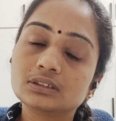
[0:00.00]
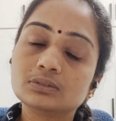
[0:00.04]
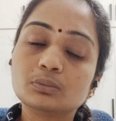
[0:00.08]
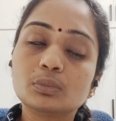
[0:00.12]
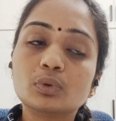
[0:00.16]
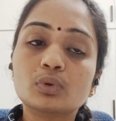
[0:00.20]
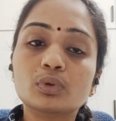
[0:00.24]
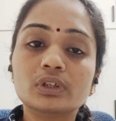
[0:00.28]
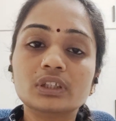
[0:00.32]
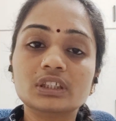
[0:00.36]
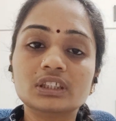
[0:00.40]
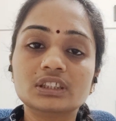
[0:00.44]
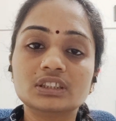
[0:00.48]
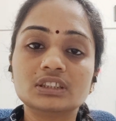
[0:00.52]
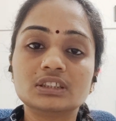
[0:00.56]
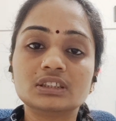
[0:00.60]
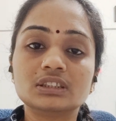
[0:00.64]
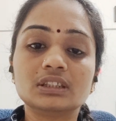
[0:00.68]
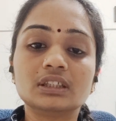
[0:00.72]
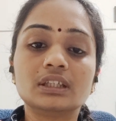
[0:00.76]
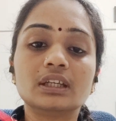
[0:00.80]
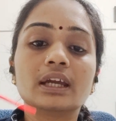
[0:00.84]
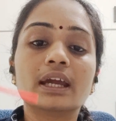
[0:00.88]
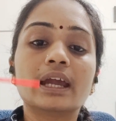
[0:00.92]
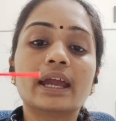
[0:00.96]
bony
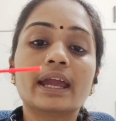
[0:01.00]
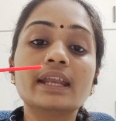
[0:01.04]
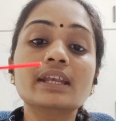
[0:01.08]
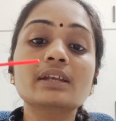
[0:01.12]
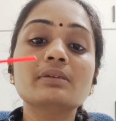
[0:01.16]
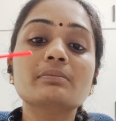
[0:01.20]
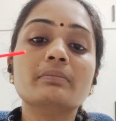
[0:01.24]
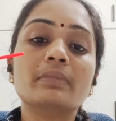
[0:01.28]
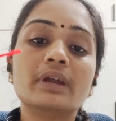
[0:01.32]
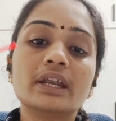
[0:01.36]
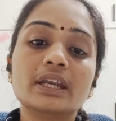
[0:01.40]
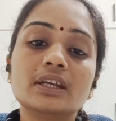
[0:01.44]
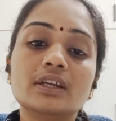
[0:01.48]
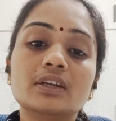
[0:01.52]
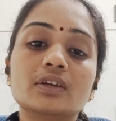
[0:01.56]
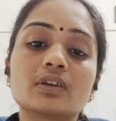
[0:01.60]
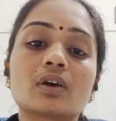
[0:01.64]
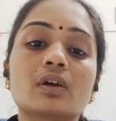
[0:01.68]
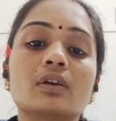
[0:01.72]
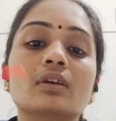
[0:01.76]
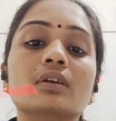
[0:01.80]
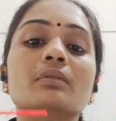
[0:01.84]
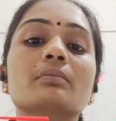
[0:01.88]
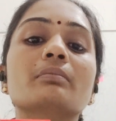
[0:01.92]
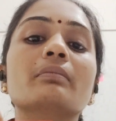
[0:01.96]
chin, and
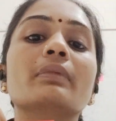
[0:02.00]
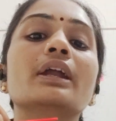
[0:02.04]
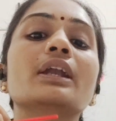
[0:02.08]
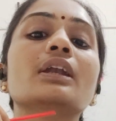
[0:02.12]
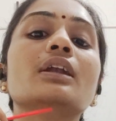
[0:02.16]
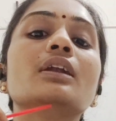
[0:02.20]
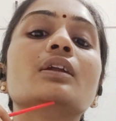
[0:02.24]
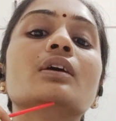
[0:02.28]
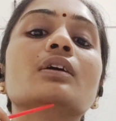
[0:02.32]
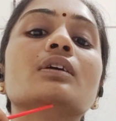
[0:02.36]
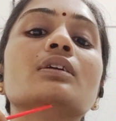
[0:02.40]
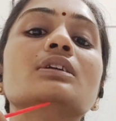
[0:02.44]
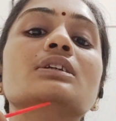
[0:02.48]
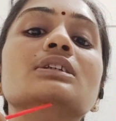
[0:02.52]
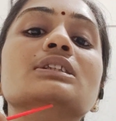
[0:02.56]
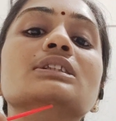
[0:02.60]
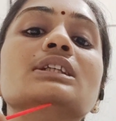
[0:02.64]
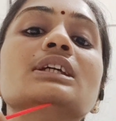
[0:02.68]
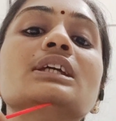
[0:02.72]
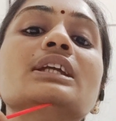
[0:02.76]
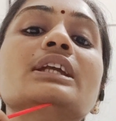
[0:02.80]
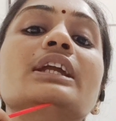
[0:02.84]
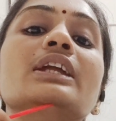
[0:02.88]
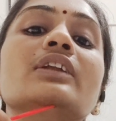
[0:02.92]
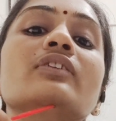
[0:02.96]
menton. Menton is
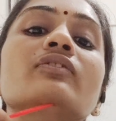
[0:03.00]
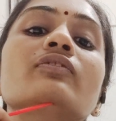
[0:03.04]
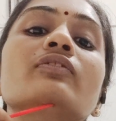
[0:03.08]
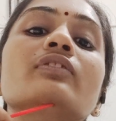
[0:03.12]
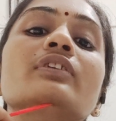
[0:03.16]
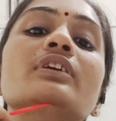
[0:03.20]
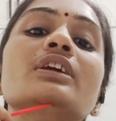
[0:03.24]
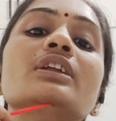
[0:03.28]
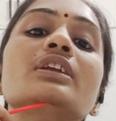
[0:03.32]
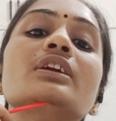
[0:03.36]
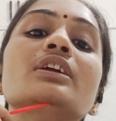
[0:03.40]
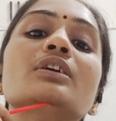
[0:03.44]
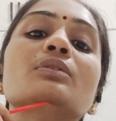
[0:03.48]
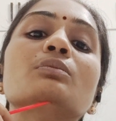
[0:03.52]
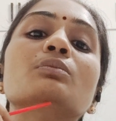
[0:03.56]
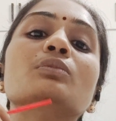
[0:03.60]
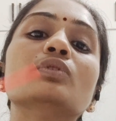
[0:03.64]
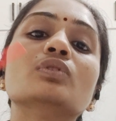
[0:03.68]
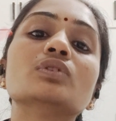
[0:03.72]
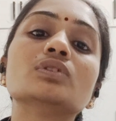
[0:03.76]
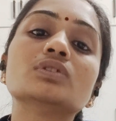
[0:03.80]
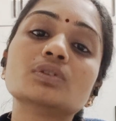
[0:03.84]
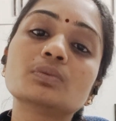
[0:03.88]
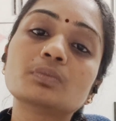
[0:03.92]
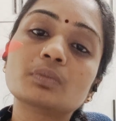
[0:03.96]
the inferior
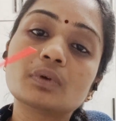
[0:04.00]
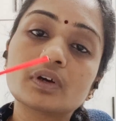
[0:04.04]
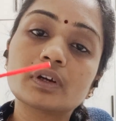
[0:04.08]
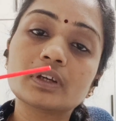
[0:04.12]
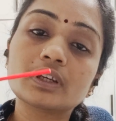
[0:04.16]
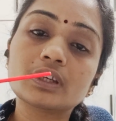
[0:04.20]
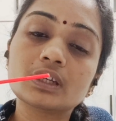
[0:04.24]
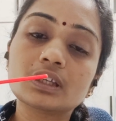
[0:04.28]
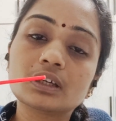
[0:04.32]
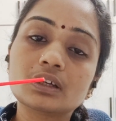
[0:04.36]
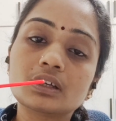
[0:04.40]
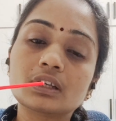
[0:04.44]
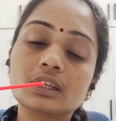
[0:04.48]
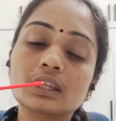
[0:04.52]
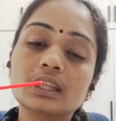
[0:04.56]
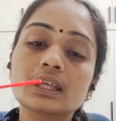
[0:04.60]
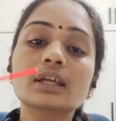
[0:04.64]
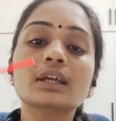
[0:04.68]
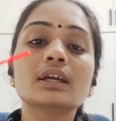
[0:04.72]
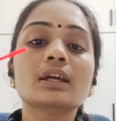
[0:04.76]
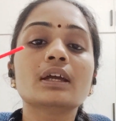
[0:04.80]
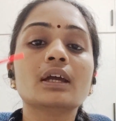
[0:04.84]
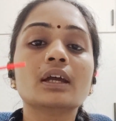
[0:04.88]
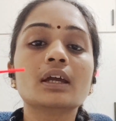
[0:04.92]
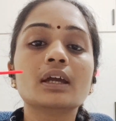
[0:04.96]
most point on the
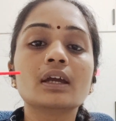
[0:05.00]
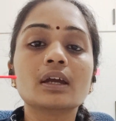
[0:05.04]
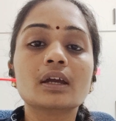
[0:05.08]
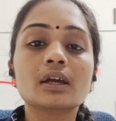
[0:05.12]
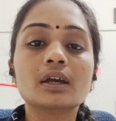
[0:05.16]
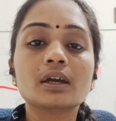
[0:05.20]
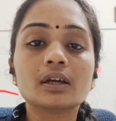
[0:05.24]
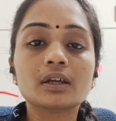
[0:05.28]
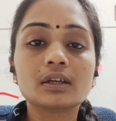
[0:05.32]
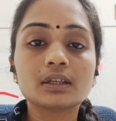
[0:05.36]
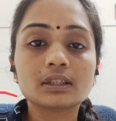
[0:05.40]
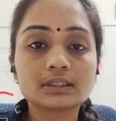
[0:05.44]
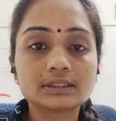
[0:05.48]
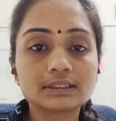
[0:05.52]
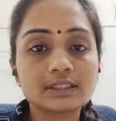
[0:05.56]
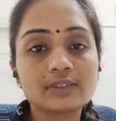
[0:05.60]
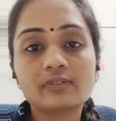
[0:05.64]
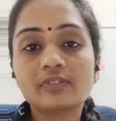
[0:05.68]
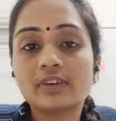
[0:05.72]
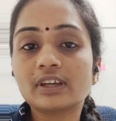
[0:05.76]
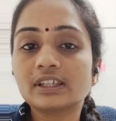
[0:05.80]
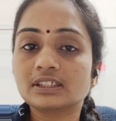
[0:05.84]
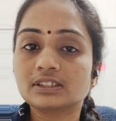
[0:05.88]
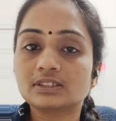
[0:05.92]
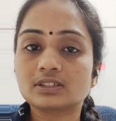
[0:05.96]

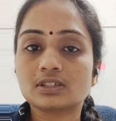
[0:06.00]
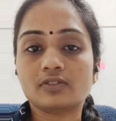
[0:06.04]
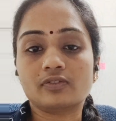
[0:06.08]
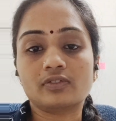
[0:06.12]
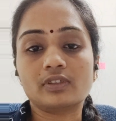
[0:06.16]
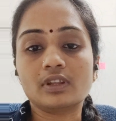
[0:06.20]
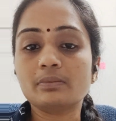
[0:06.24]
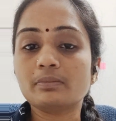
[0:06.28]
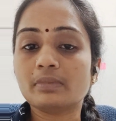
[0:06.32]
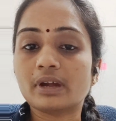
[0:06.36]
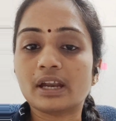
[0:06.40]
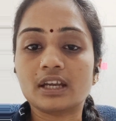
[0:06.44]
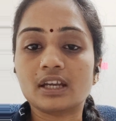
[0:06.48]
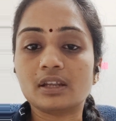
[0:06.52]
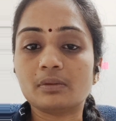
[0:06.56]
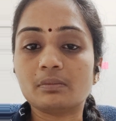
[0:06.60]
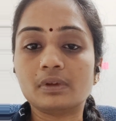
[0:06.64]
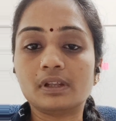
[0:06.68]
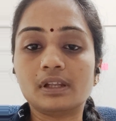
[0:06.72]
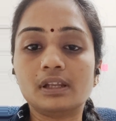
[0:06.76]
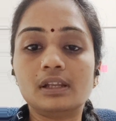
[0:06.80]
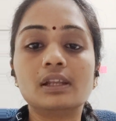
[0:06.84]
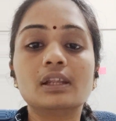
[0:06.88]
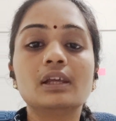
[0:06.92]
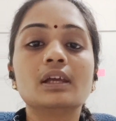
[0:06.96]
symphysis of the
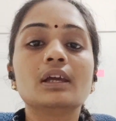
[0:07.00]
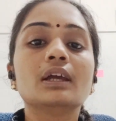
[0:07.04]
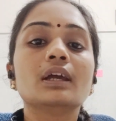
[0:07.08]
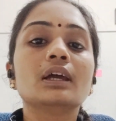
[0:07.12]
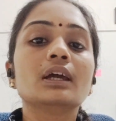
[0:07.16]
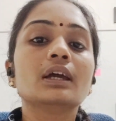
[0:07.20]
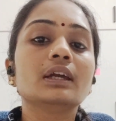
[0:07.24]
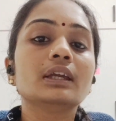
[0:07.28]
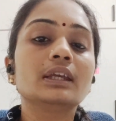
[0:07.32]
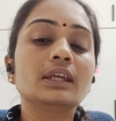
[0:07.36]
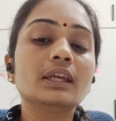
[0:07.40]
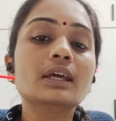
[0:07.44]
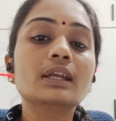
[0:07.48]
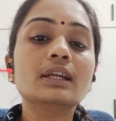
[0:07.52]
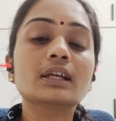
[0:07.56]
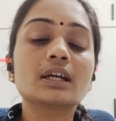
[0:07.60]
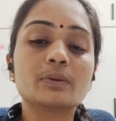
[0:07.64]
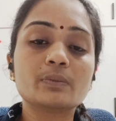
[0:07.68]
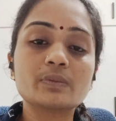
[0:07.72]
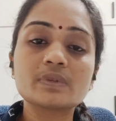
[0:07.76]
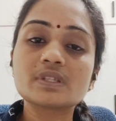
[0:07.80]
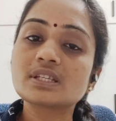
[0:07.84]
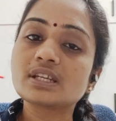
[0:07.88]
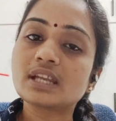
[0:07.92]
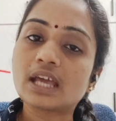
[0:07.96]
mandible. Here
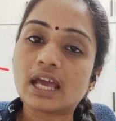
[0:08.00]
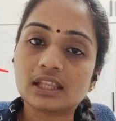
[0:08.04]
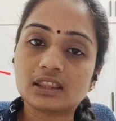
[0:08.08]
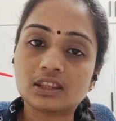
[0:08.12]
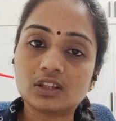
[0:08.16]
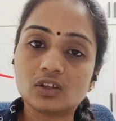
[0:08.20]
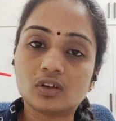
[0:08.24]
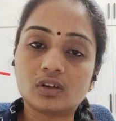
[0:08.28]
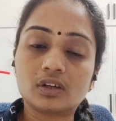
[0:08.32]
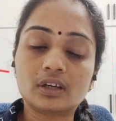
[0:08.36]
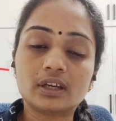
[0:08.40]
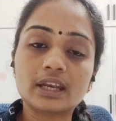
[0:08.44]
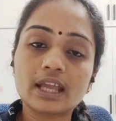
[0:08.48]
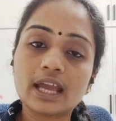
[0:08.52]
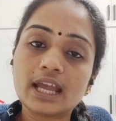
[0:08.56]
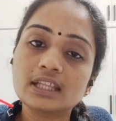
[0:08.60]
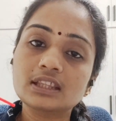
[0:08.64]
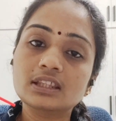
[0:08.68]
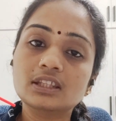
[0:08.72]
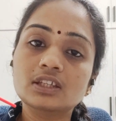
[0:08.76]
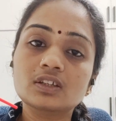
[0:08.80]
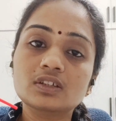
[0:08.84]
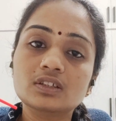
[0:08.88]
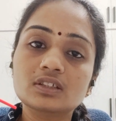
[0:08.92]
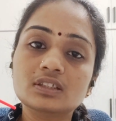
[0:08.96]
comes nation.
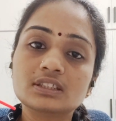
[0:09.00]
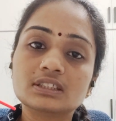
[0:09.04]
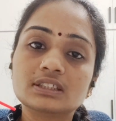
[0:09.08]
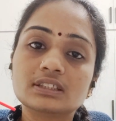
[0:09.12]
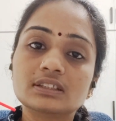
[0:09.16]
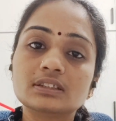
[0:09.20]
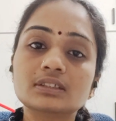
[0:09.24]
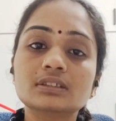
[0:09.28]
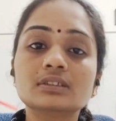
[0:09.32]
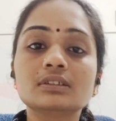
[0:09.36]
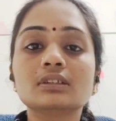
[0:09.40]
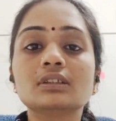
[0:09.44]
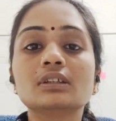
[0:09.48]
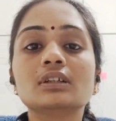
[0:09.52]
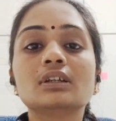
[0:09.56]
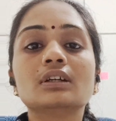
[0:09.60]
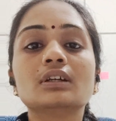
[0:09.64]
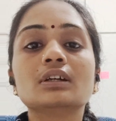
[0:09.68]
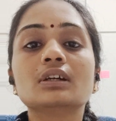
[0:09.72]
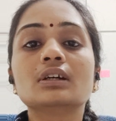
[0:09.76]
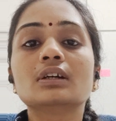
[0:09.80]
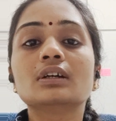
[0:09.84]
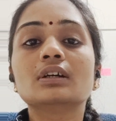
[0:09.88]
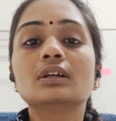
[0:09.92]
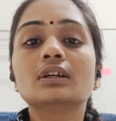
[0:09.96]
Nation is a
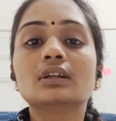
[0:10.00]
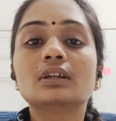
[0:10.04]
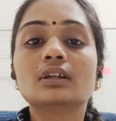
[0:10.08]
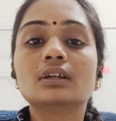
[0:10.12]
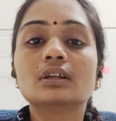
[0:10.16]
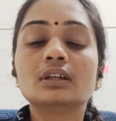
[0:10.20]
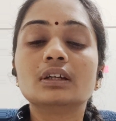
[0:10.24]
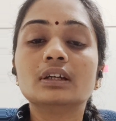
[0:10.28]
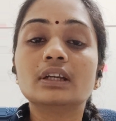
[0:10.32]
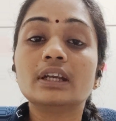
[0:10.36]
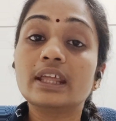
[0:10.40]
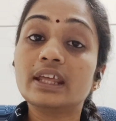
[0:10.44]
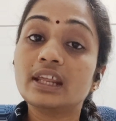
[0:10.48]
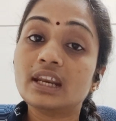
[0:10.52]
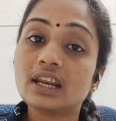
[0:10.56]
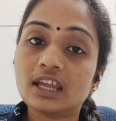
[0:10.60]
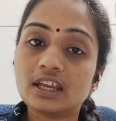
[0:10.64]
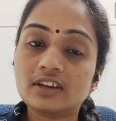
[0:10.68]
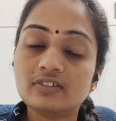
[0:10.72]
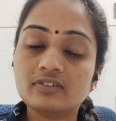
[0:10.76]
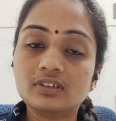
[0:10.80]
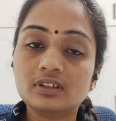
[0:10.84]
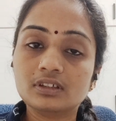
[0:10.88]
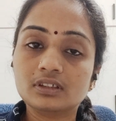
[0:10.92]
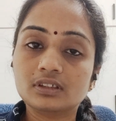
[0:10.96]

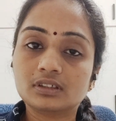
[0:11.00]
derived